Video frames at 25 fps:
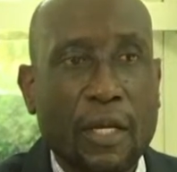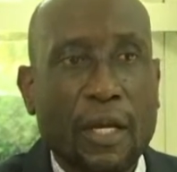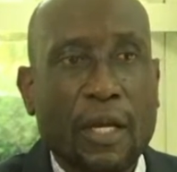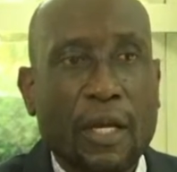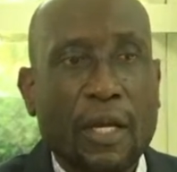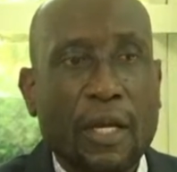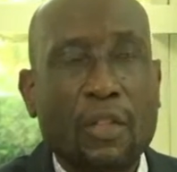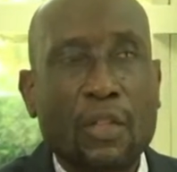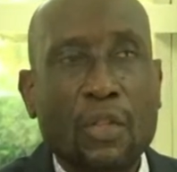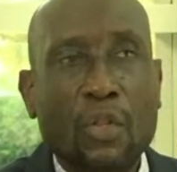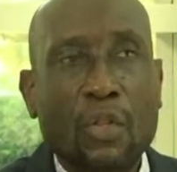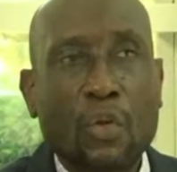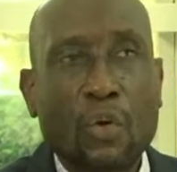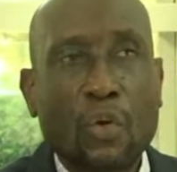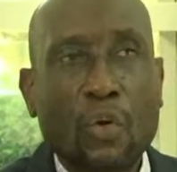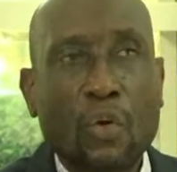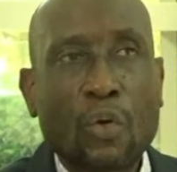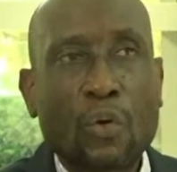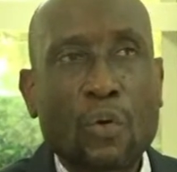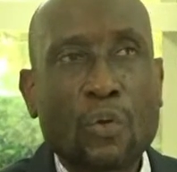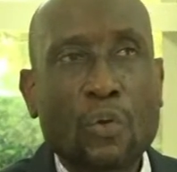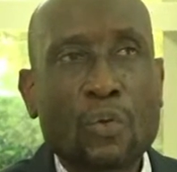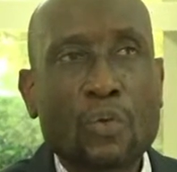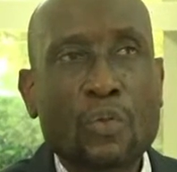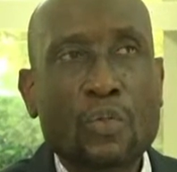
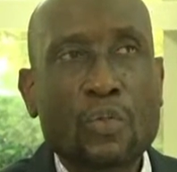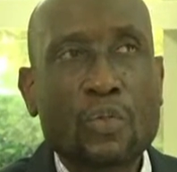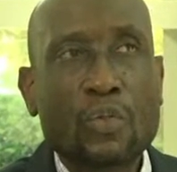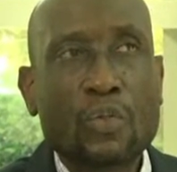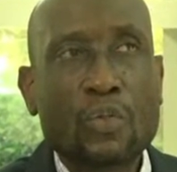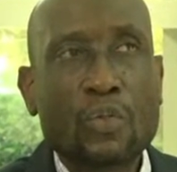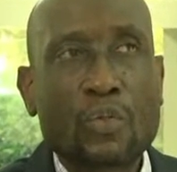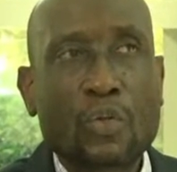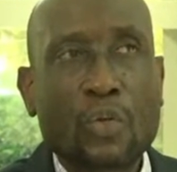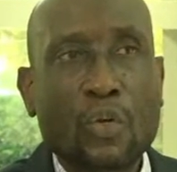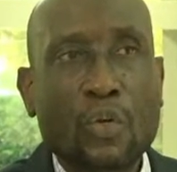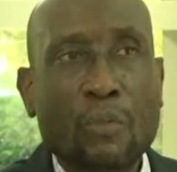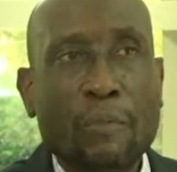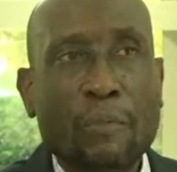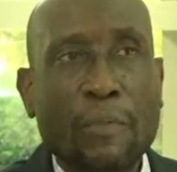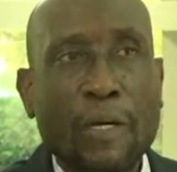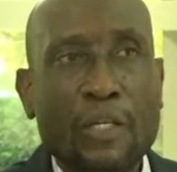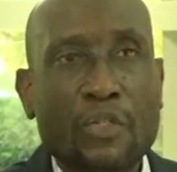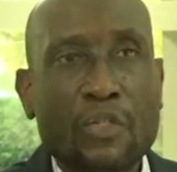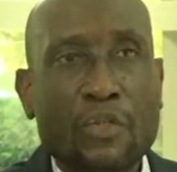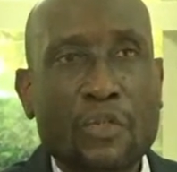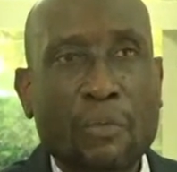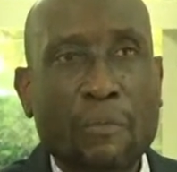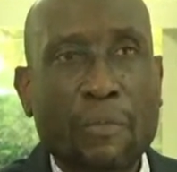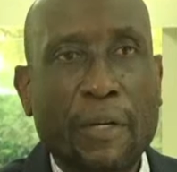Those commercial
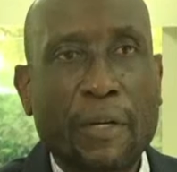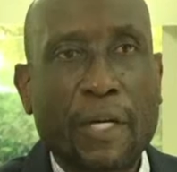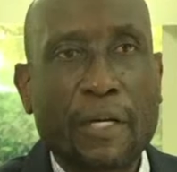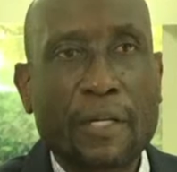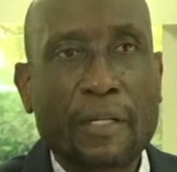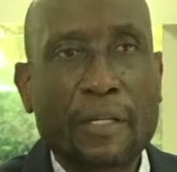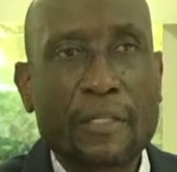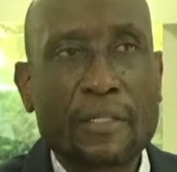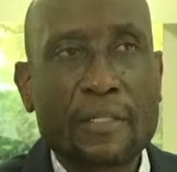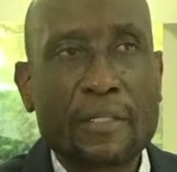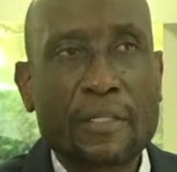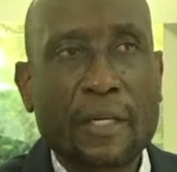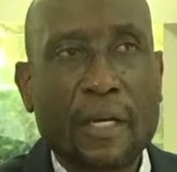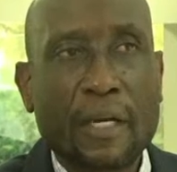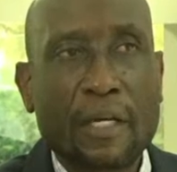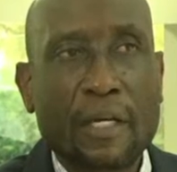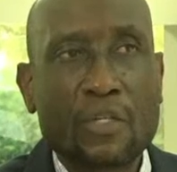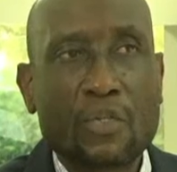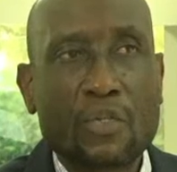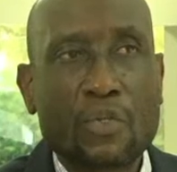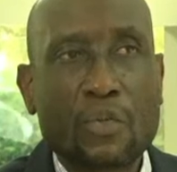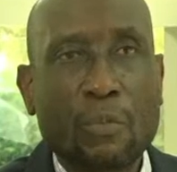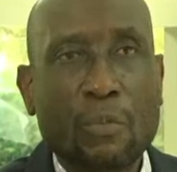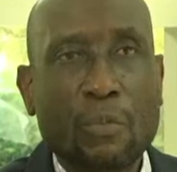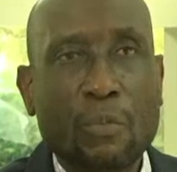banks are
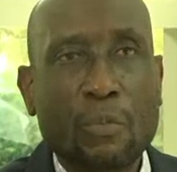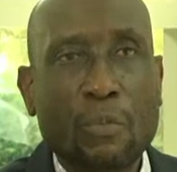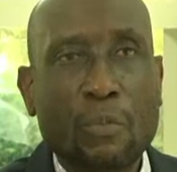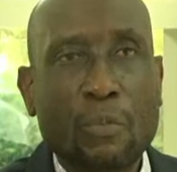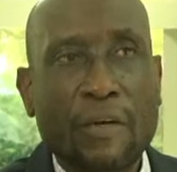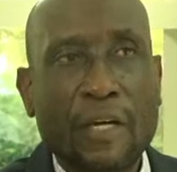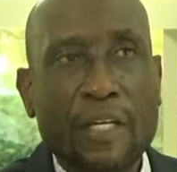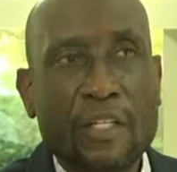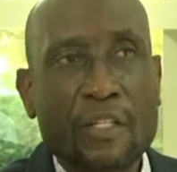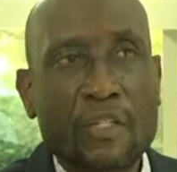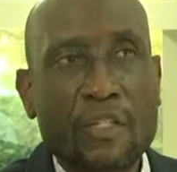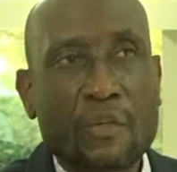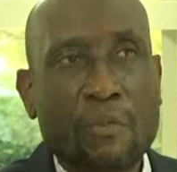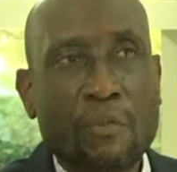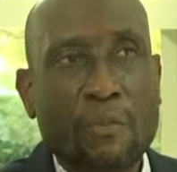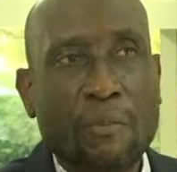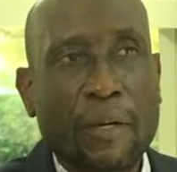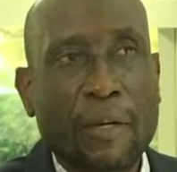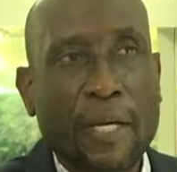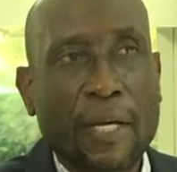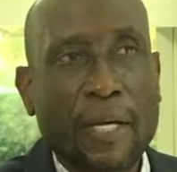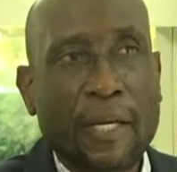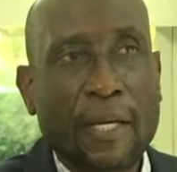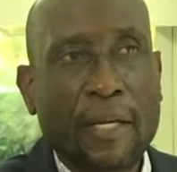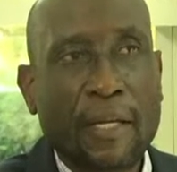supervised
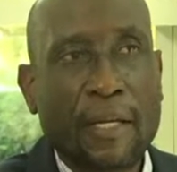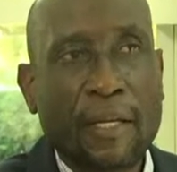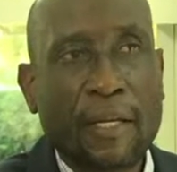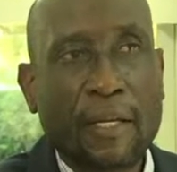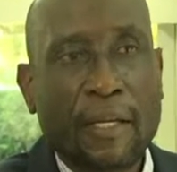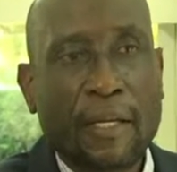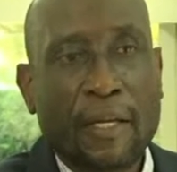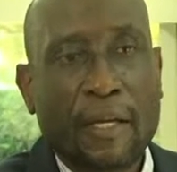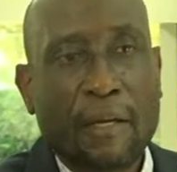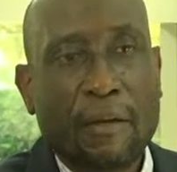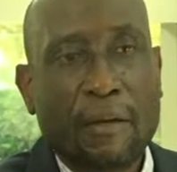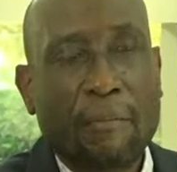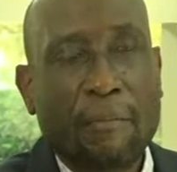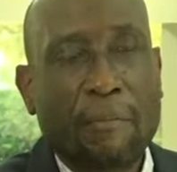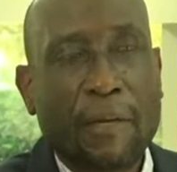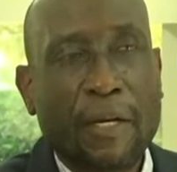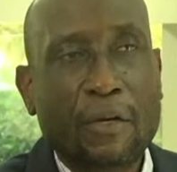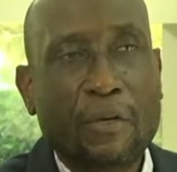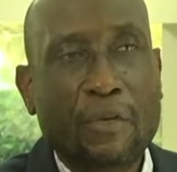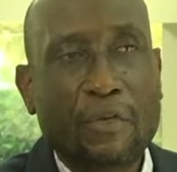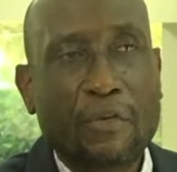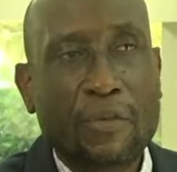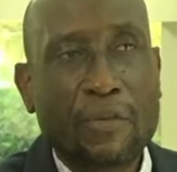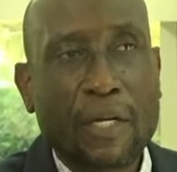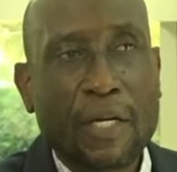by Bank of
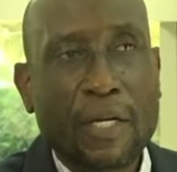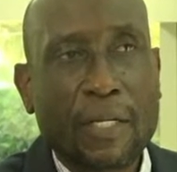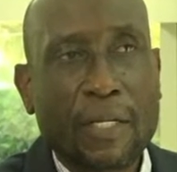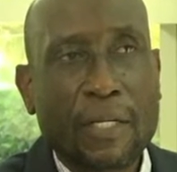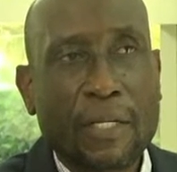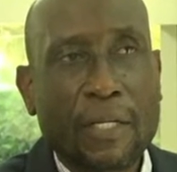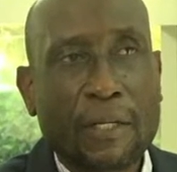Uganda.